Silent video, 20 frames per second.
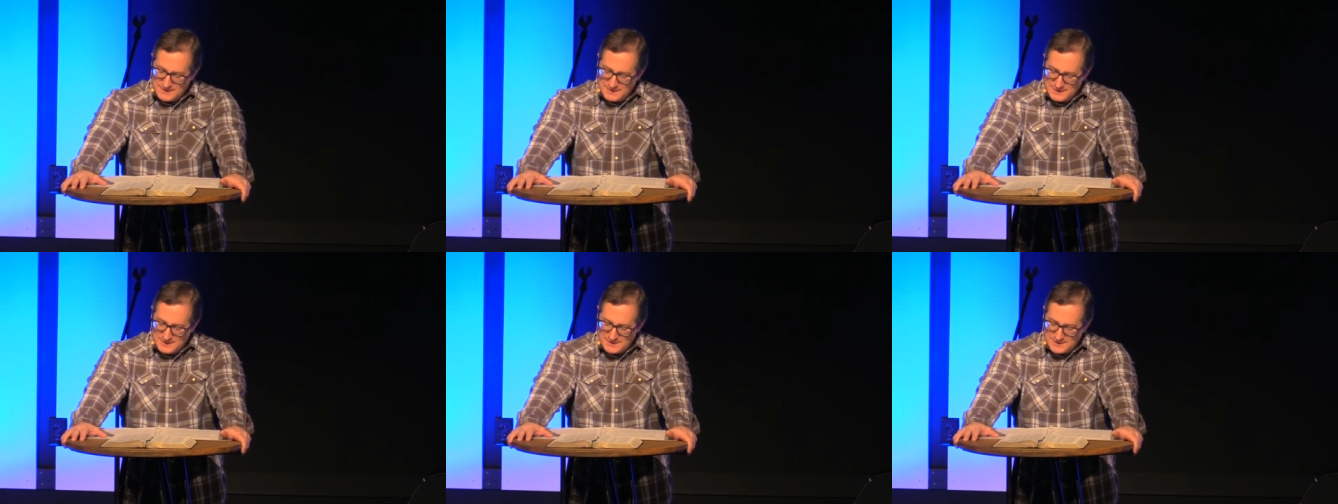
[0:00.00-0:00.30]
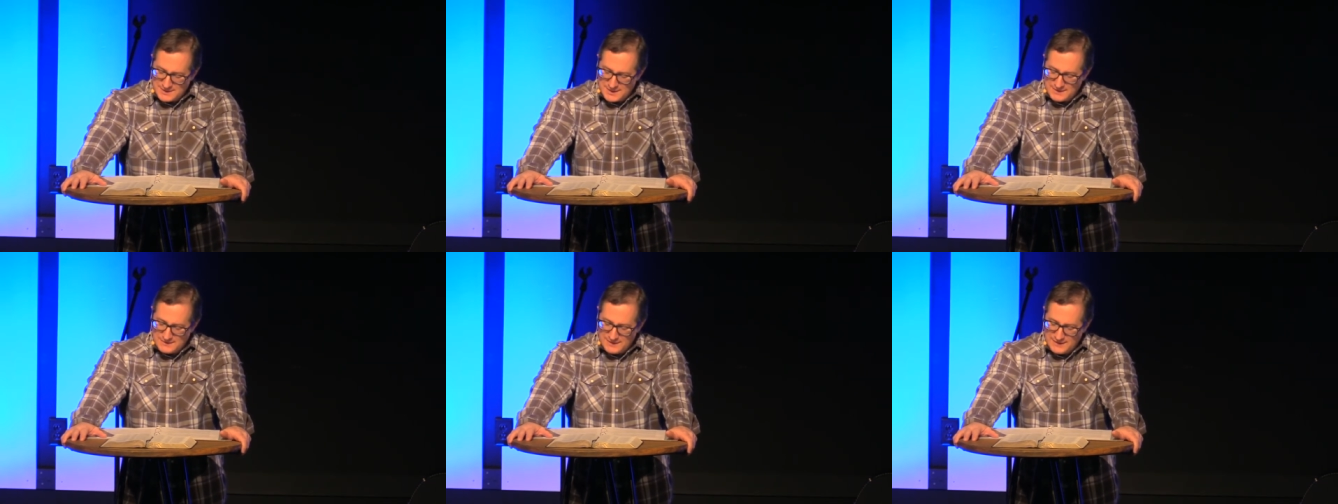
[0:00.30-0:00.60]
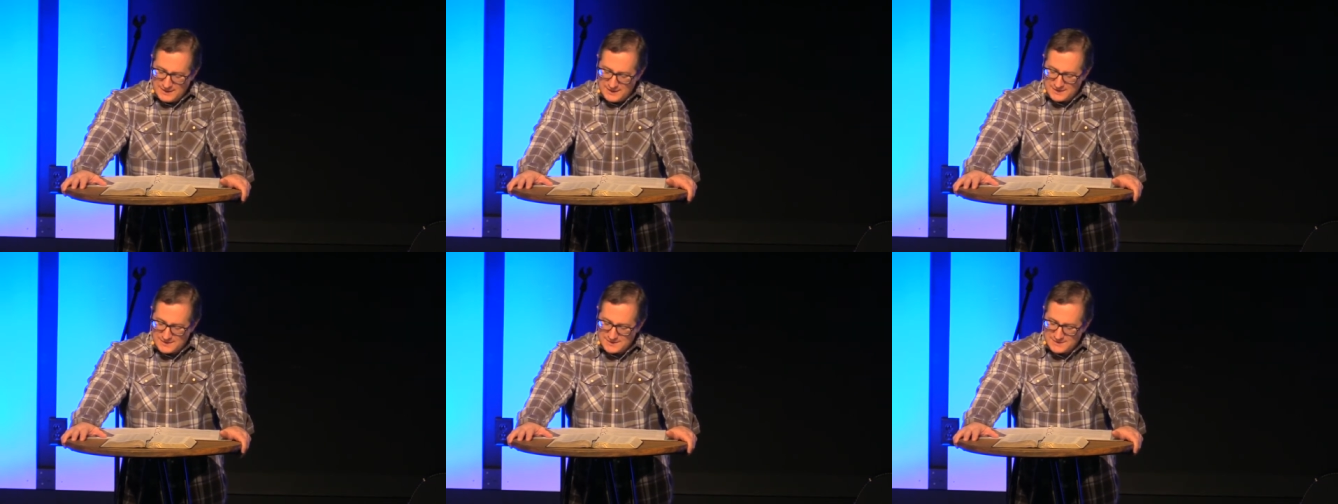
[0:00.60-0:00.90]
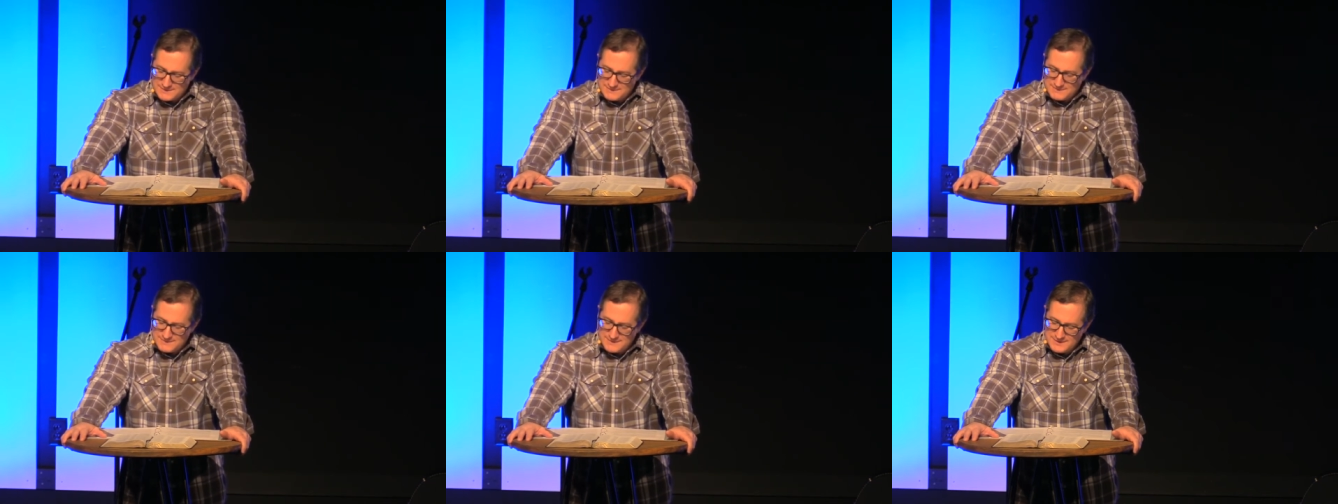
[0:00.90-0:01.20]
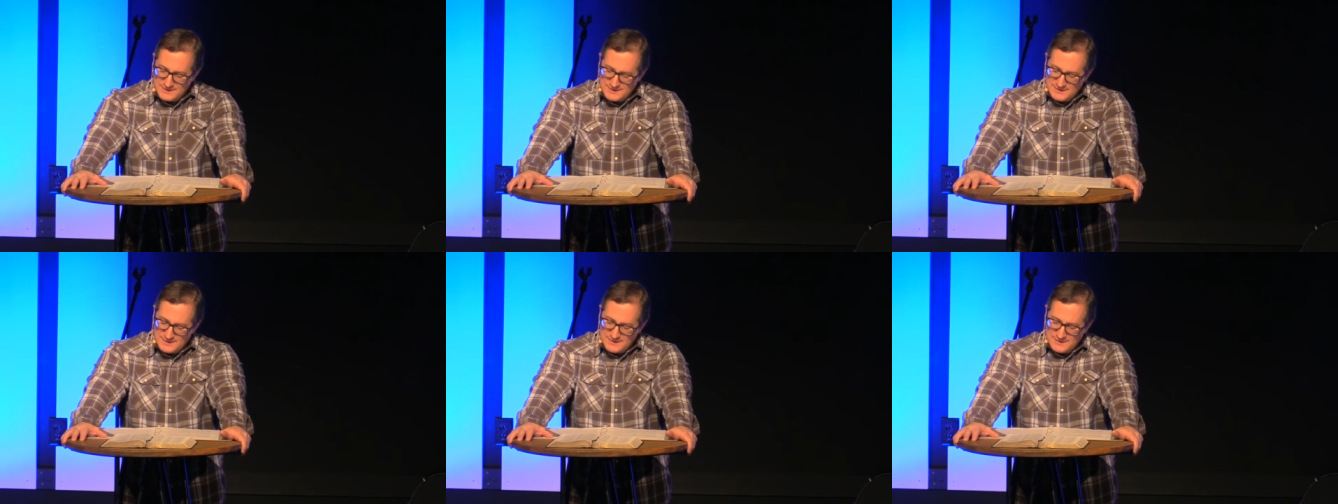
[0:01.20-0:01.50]
And he said this.
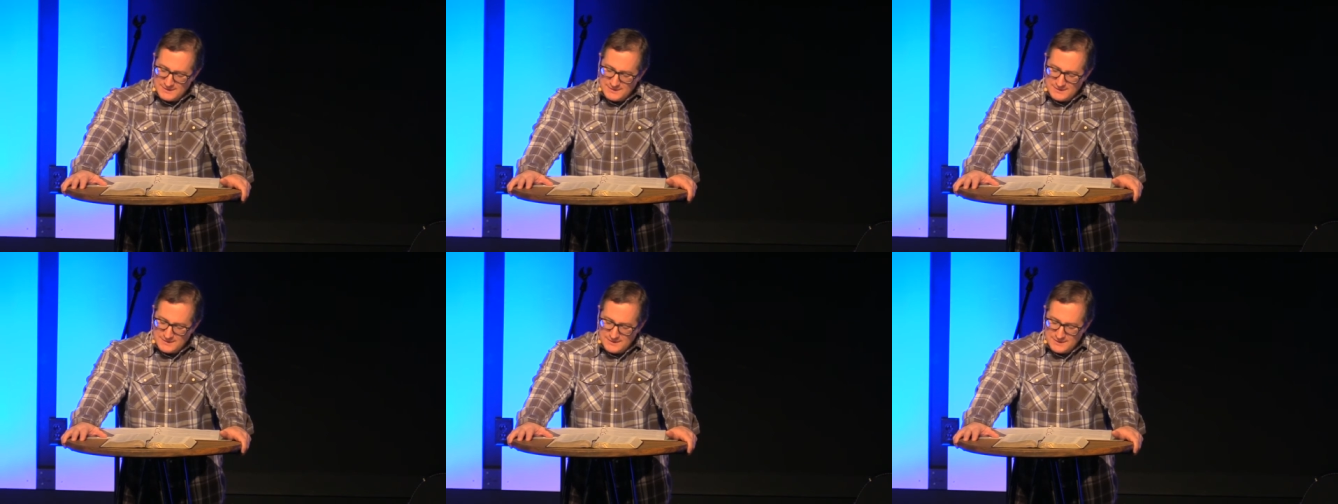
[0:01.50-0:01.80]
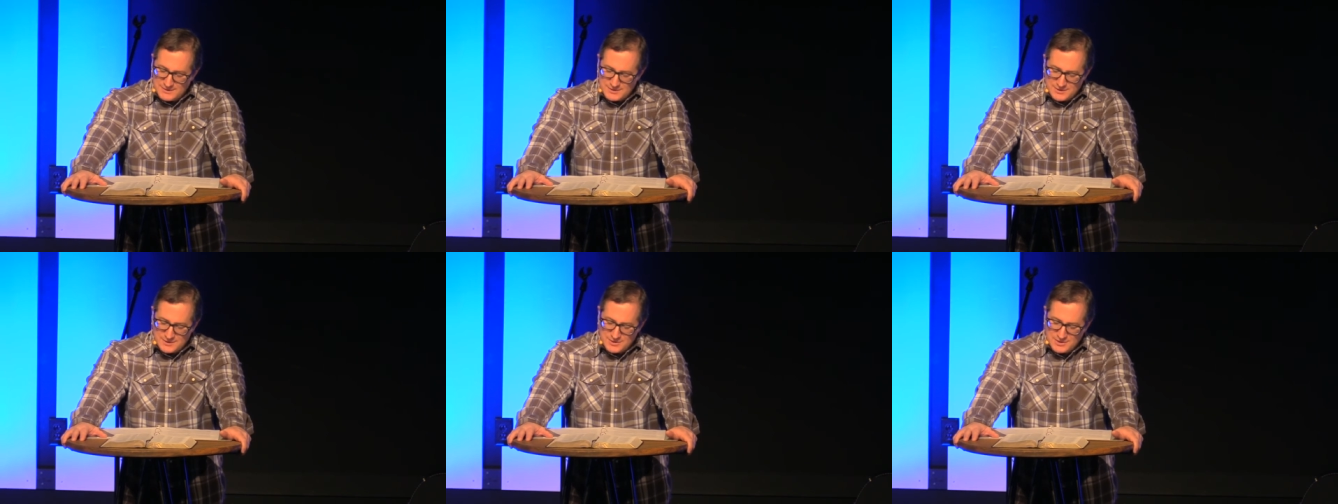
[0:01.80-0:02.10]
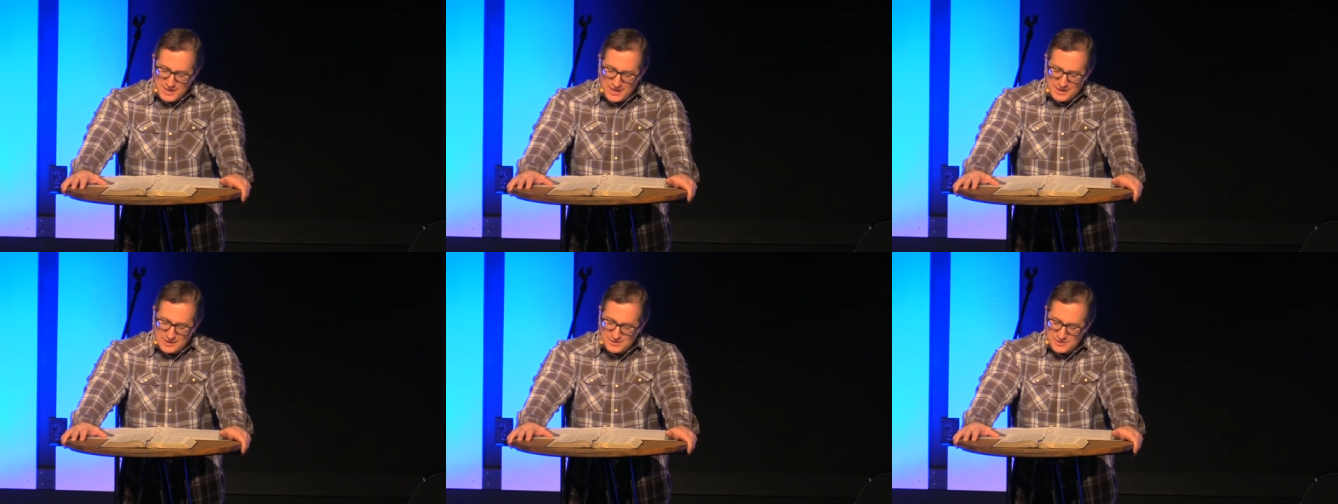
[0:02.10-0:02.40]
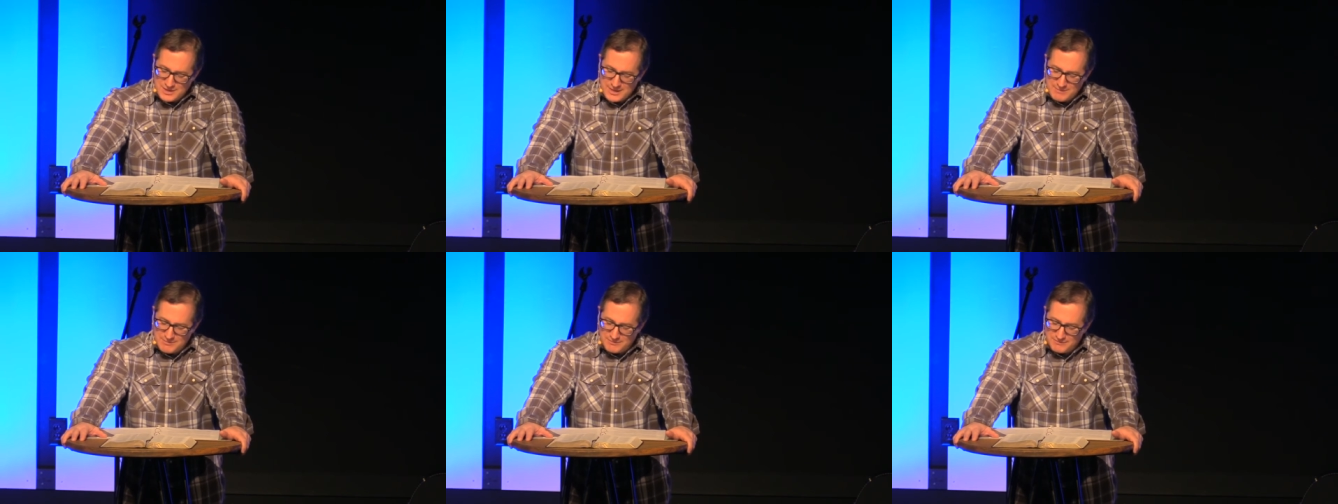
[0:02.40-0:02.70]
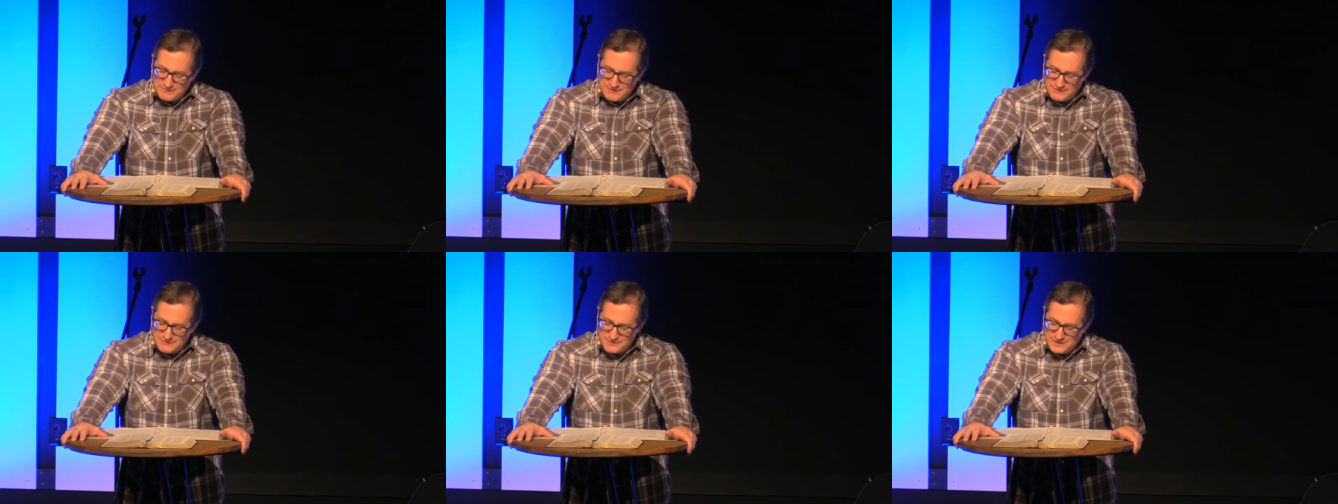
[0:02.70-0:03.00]
This is 2
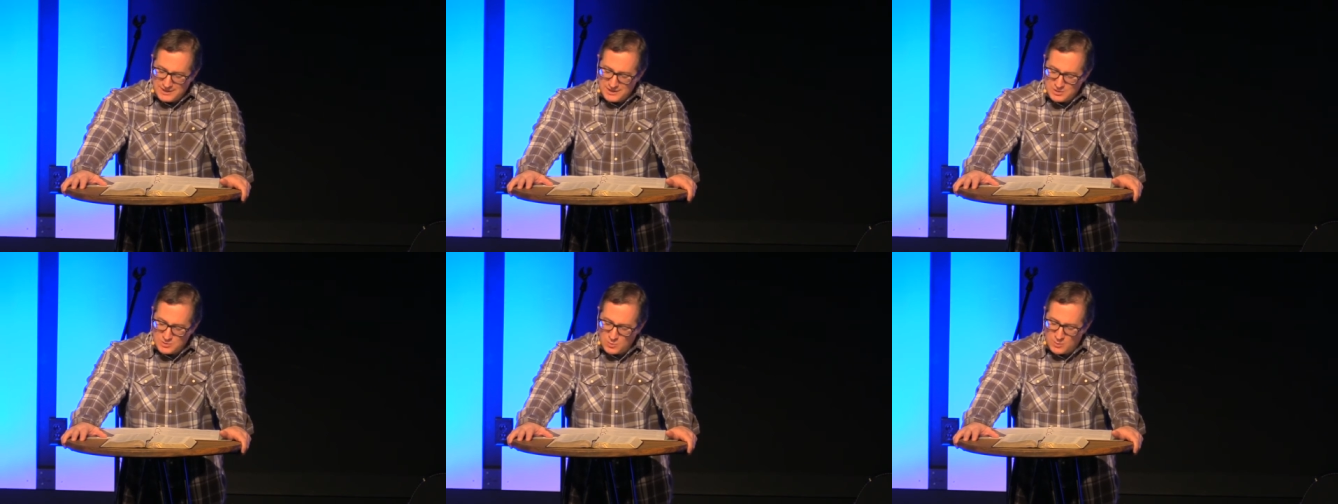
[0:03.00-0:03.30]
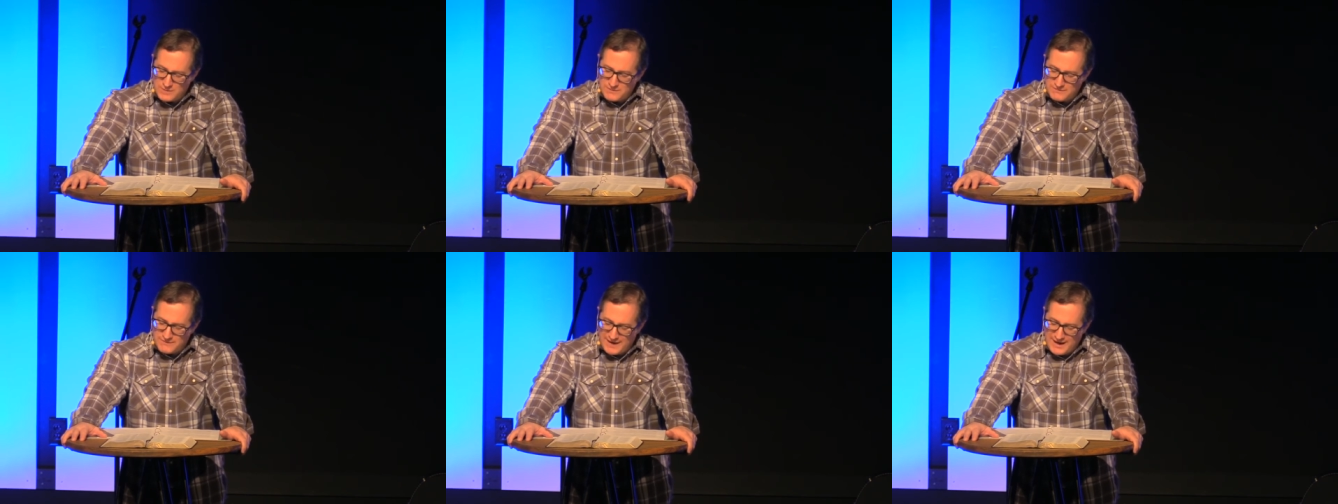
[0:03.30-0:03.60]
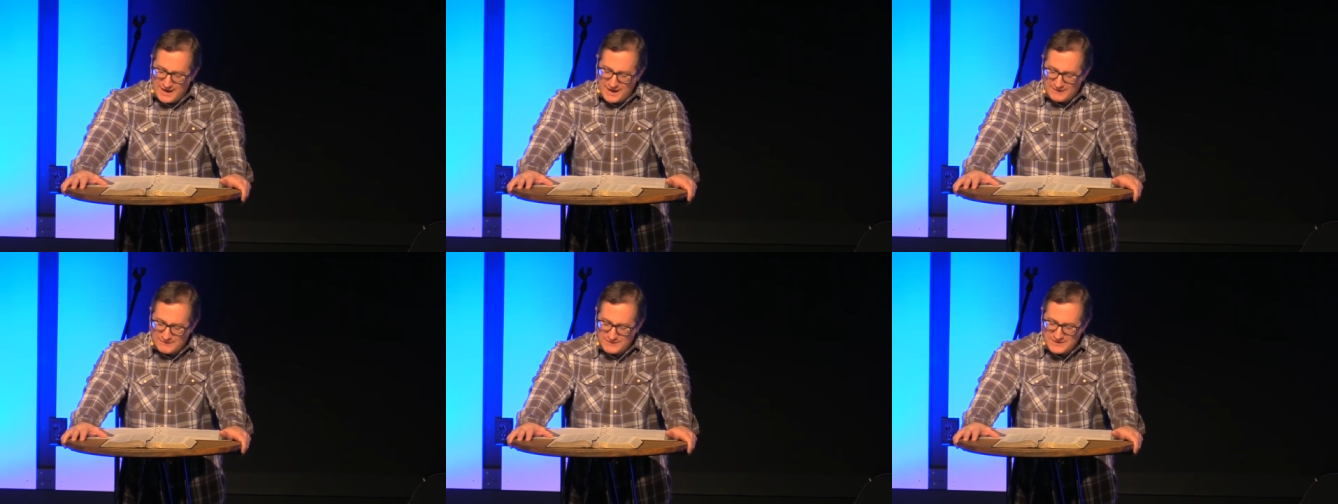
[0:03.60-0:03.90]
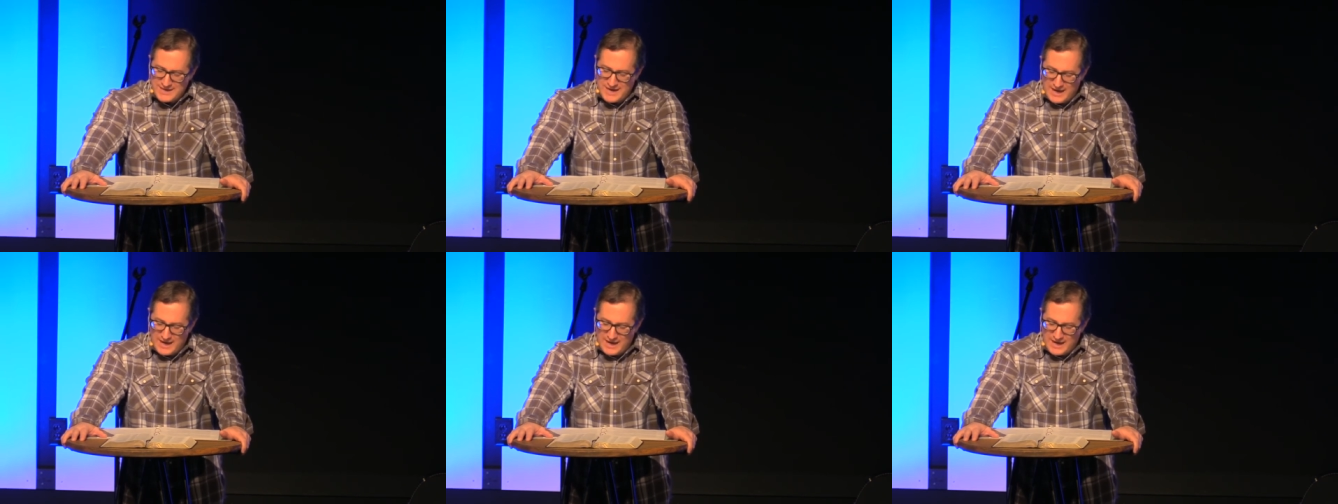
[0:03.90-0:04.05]
Samuel 15:25.